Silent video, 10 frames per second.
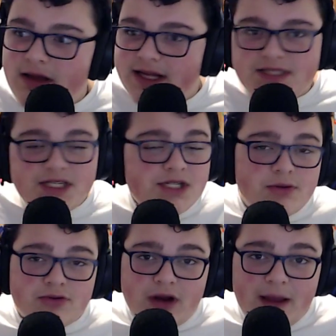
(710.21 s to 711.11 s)
consider
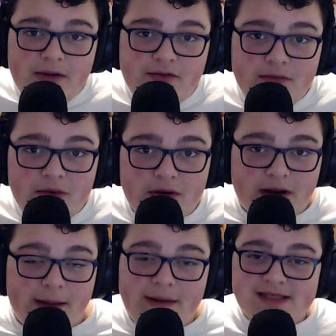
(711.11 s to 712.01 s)
subscribing for more.
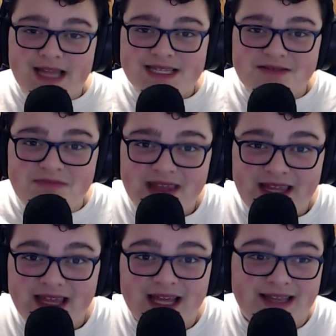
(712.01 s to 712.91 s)
It means a lot to me.